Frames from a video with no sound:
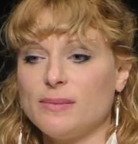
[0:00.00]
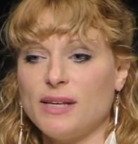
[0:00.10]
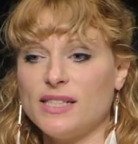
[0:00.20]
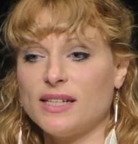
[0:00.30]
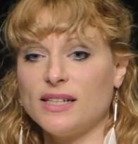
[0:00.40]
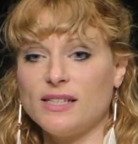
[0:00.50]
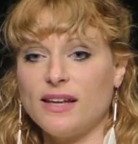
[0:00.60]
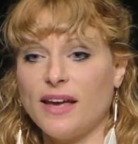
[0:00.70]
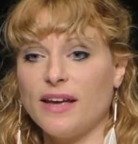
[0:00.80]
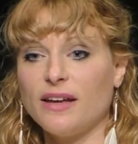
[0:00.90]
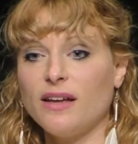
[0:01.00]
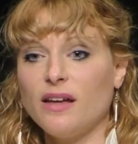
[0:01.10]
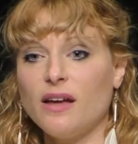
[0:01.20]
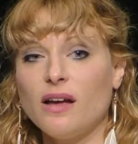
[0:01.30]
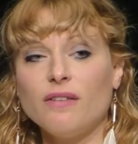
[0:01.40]
basically saying,
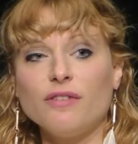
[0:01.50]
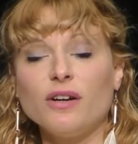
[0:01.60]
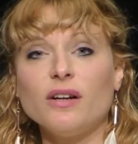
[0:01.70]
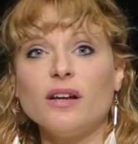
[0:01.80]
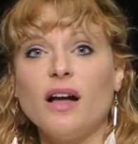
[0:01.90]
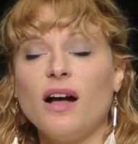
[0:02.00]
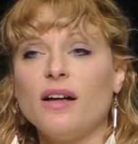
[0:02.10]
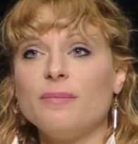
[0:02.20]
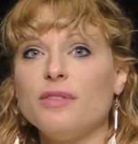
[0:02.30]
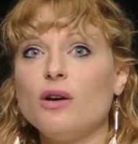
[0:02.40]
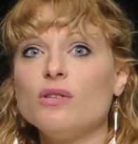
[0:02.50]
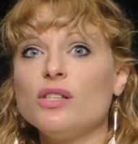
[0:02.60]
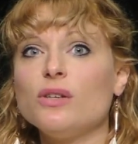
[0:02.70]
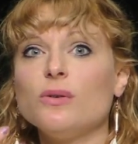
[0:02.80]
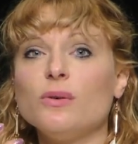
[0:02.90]
for those
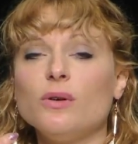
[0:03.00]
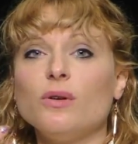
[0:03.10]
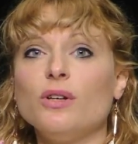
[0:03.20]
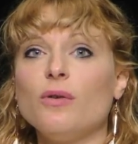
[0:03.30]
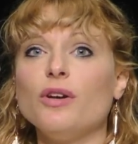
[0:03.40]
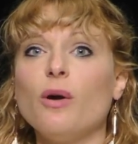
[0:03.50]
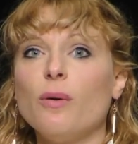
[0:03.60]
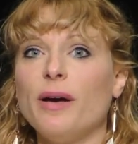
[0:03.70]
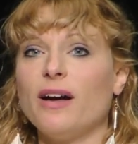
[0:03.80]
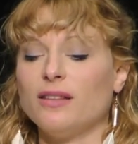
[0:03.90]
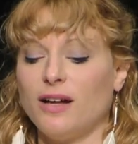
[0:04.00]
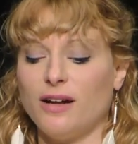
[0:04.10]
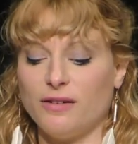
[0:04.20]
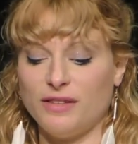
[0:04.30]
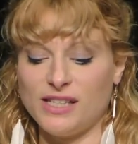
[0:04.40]
who don't know about
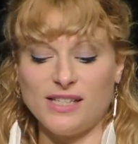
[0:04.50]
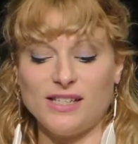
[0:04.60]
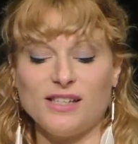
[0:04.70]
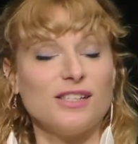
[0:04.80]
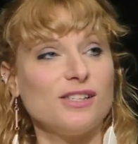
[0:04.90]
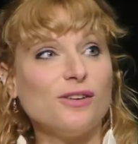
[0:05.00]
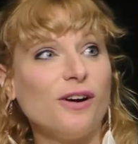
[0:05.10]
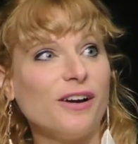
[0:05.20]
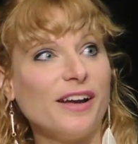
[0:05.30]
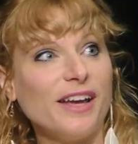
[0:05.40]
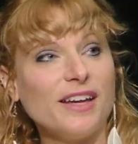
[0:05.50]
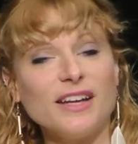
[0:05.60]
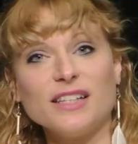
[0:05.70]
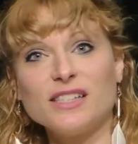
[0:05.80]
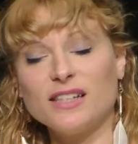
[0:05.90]
love, this is the story, and
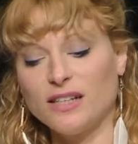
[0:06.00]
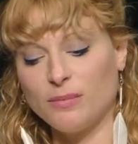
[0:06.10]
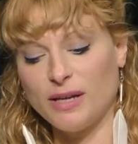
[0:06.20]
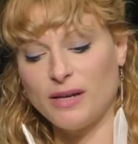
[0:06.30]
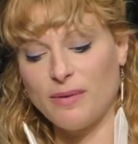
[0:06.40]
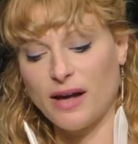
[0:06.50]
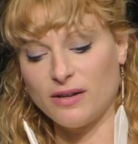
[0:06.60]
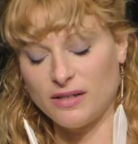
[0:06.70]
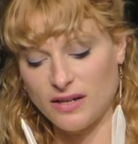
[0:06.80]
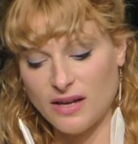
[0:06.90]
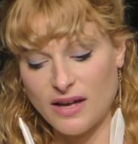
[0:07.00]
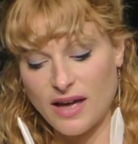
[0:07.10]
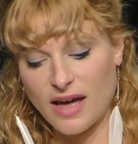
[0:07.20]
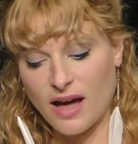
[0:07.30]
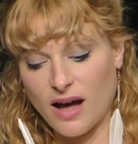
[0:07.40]
it's a little bit about
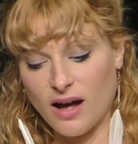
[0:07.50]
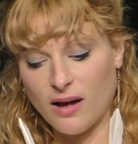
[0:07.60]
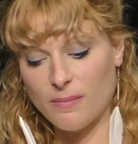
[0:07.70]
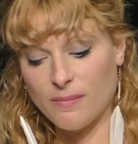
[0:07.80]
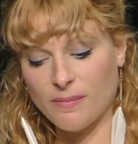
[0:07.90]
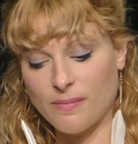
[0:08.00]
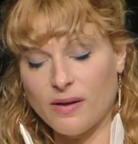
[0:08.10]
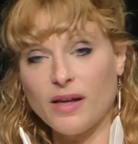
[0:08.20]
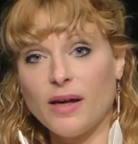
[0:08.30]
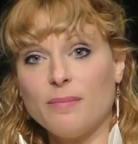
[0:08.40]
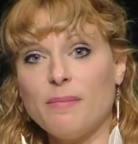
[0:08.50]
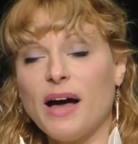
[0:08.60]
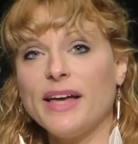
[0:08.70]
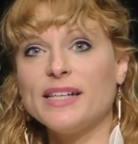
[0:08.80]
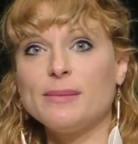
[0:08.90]

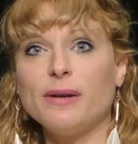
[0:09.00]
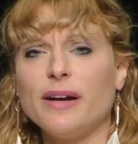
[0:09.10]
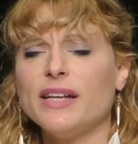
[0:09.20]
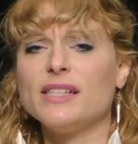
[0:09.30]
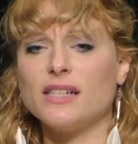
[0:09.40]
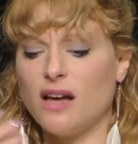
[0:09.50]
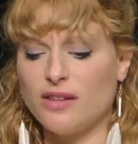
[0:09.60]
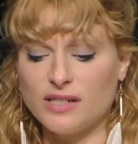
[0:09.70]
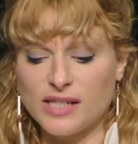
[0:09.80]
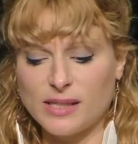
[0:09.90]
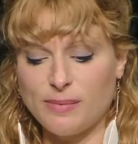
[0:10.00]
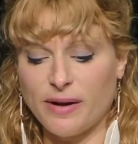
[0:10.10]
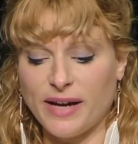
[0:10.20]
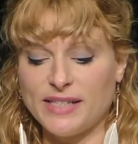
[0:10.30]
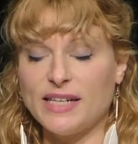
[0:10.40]
my experience and others'
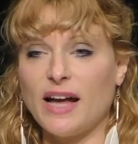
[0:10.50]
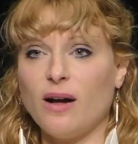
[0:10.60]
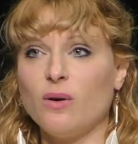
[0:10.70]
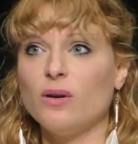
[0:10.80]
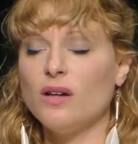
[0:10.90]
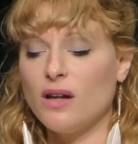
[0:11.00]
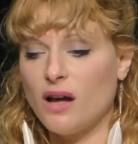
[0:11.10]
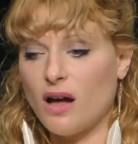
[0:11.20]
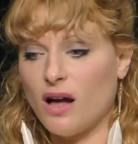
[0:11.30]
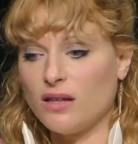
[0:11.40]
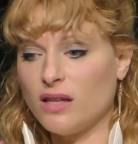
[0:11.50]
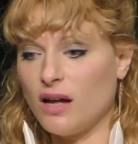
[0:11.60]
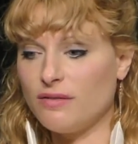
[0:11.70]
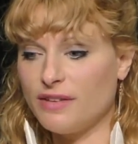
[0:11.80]
experience, and how love